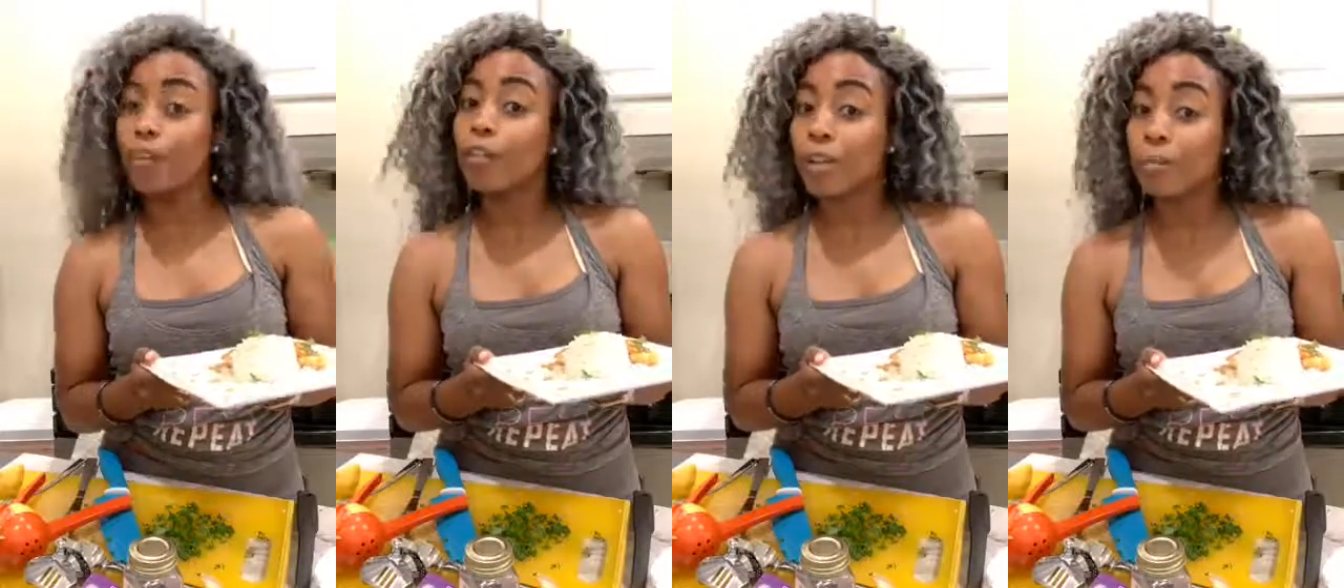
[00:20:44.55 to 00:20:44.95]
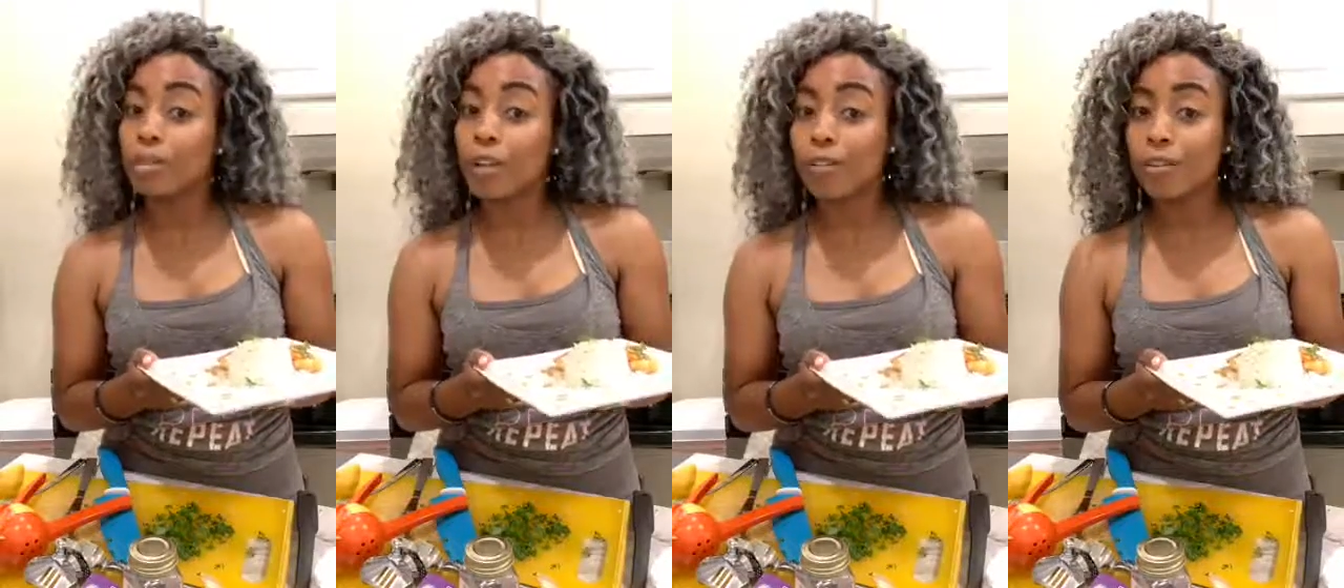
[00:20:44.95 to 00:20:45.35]
If your
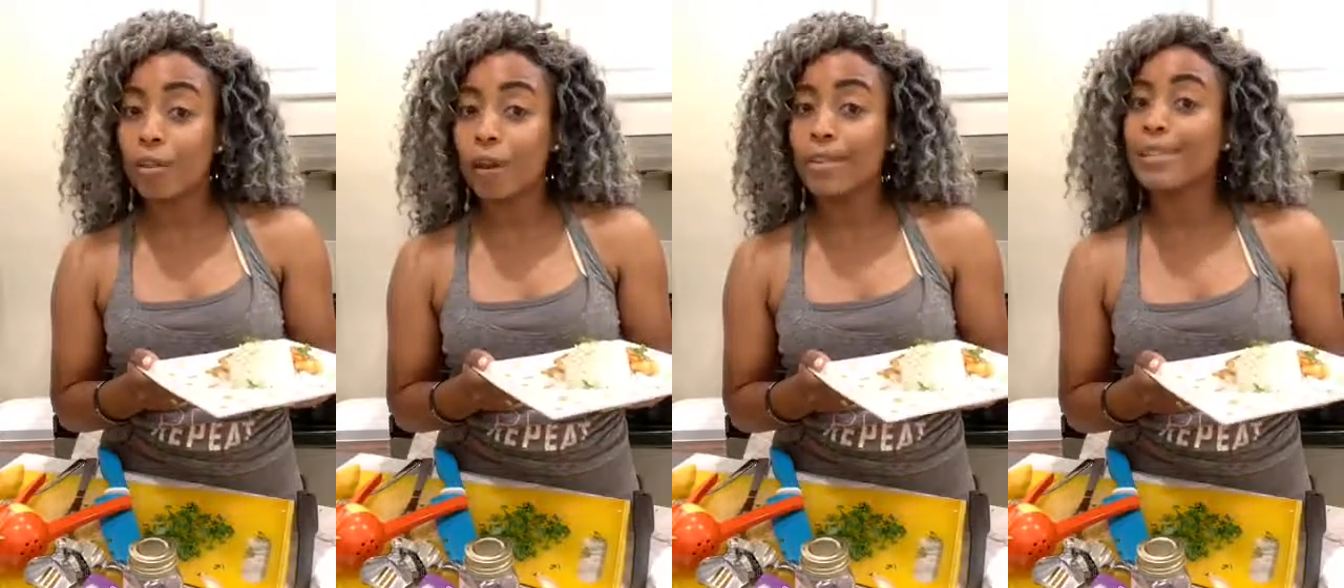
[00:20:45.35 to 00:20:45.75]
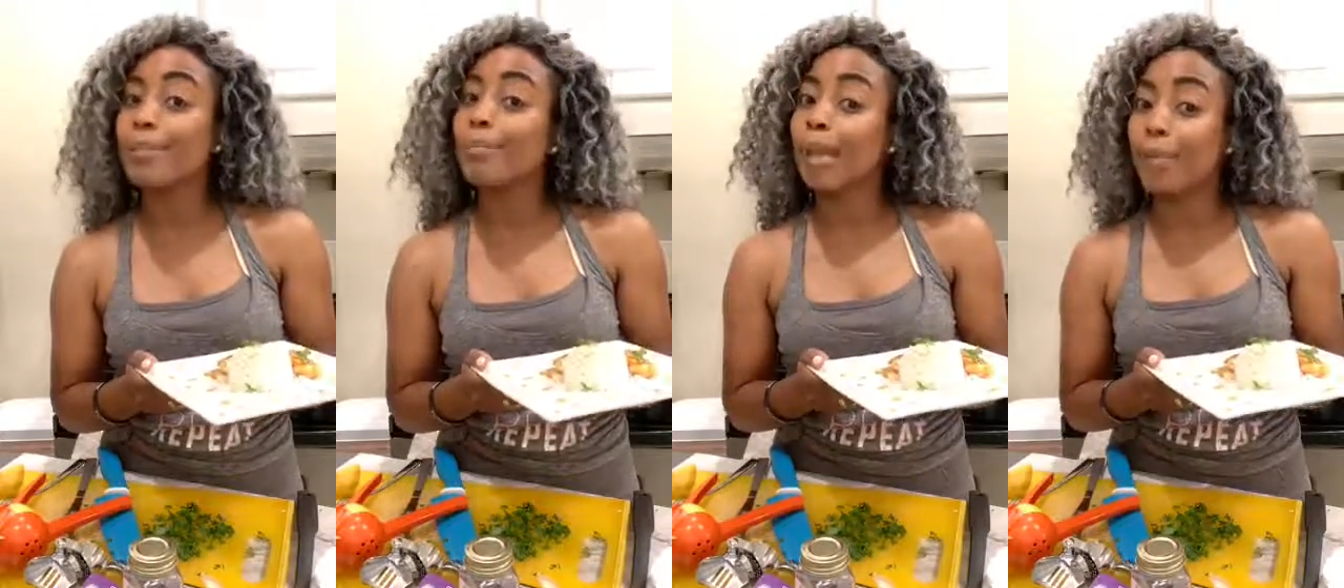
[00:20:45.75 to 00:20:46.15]
family's driving you
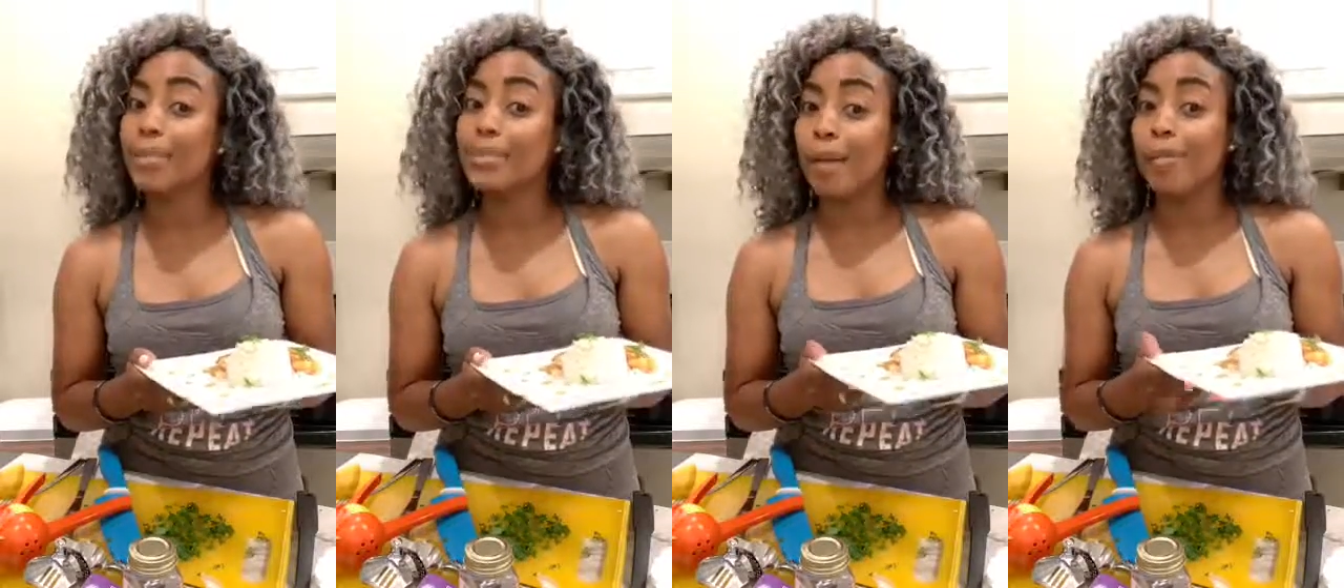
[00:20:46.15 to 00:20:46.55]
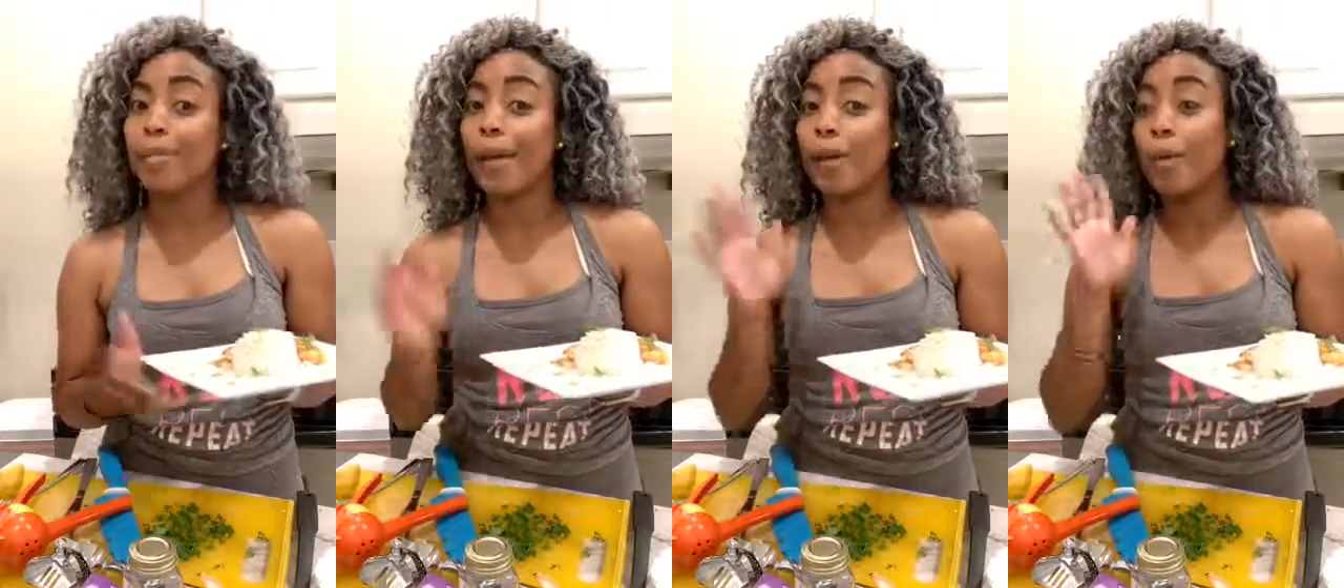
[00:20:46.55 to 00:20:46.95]
crazy, maybe it's time to
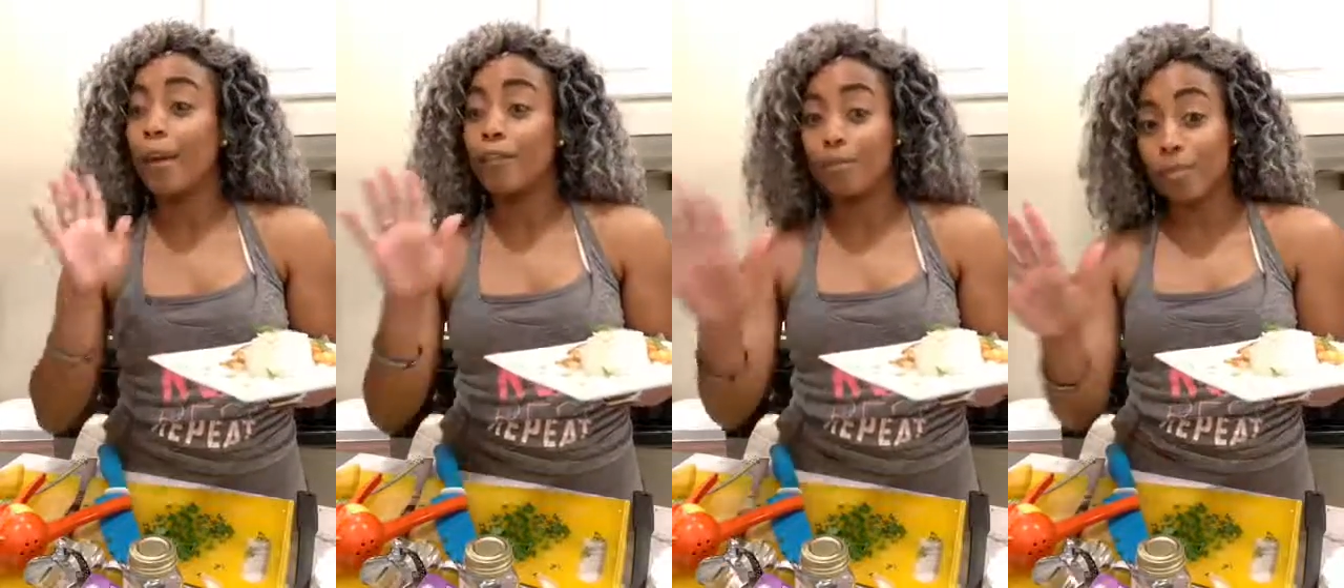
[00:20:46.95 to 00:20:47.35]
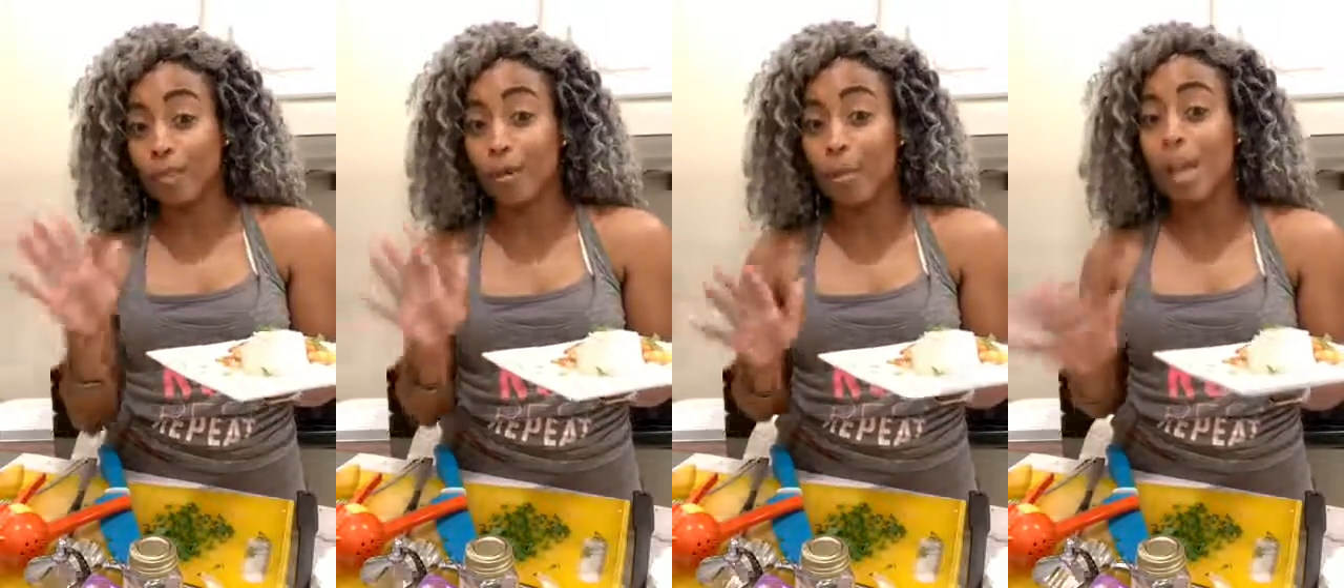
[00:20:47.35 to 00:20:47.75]
back away from
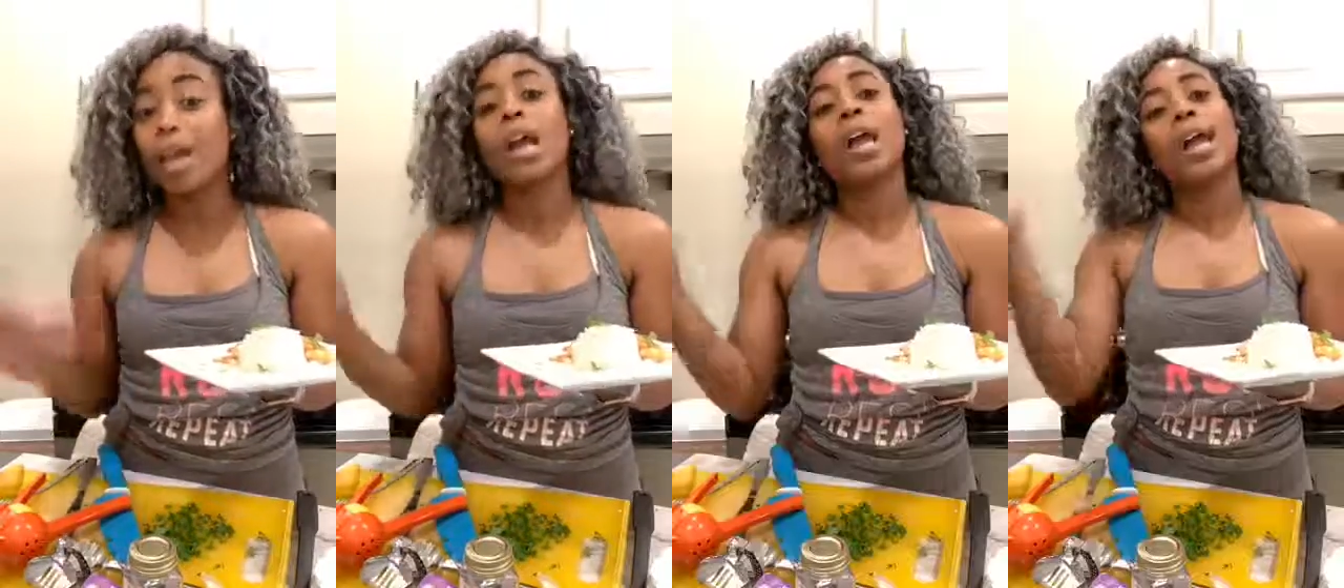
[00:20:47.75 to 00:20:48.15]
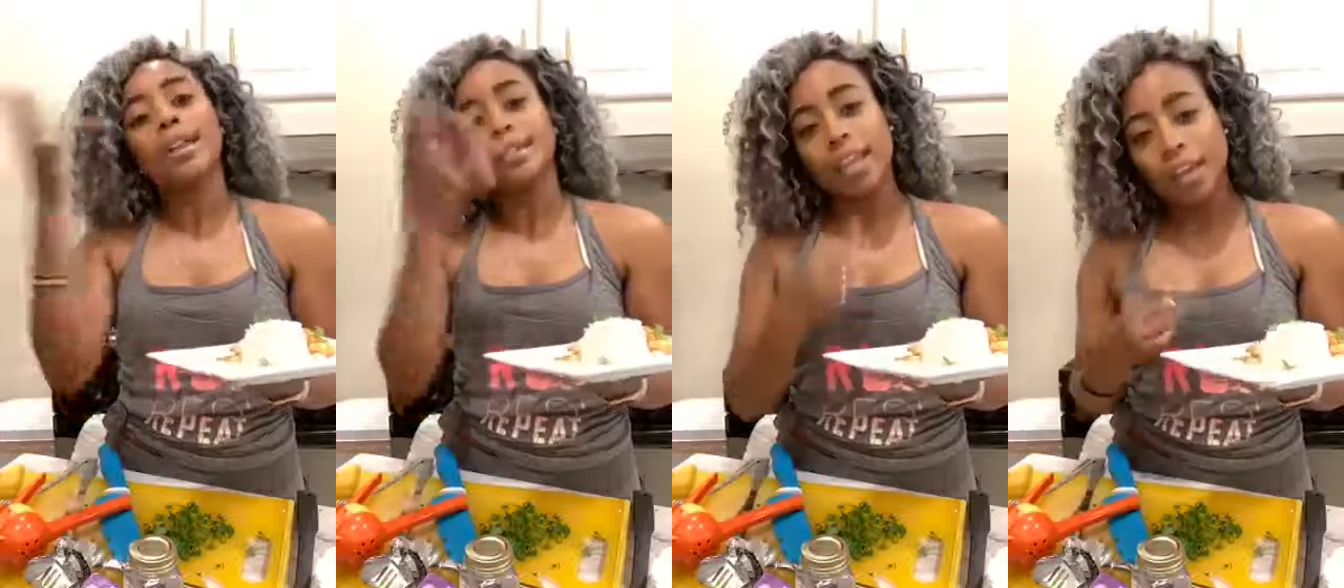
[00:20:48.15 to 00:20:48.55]
them and
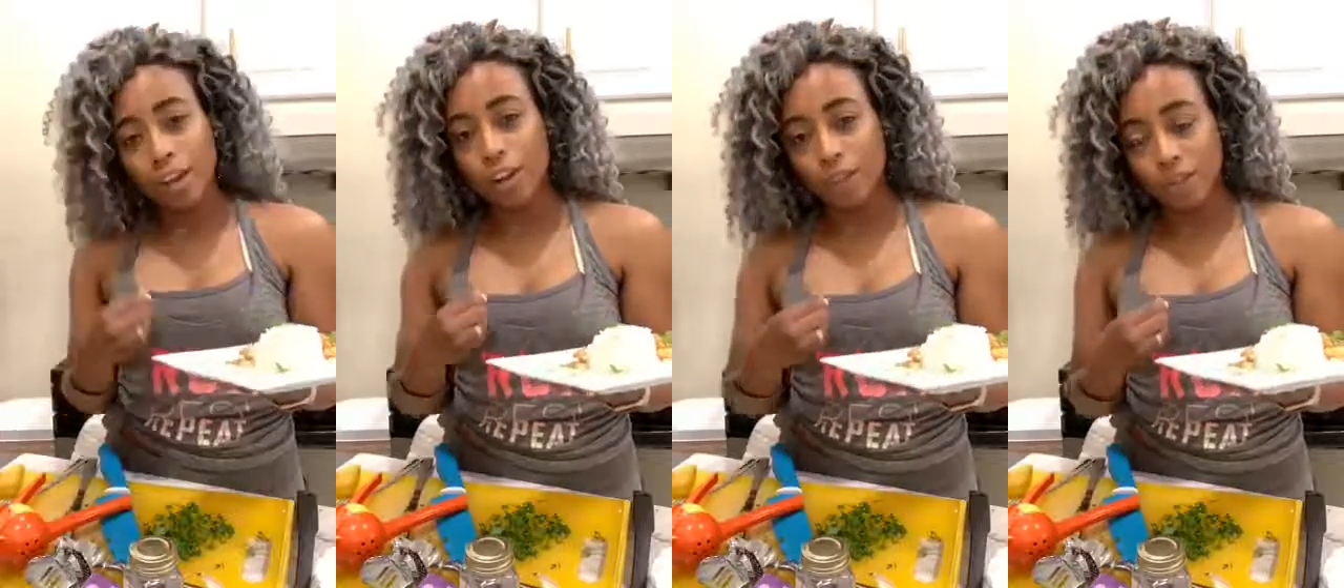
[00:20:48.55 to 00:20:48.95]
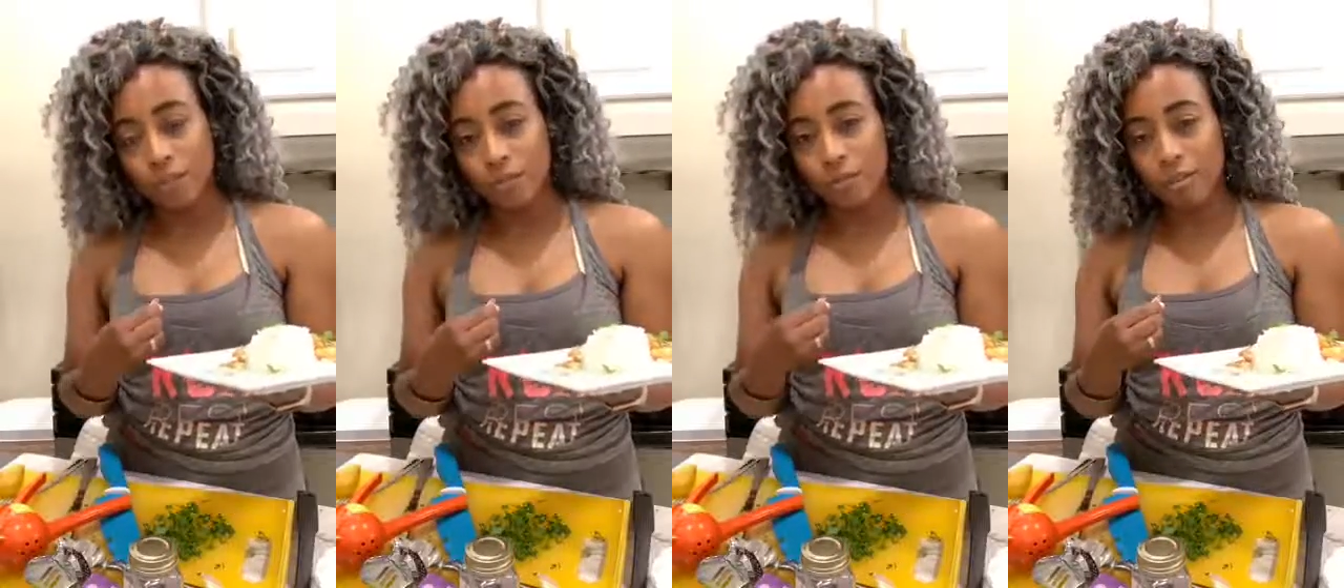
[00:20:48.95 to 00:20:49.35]
take care of you.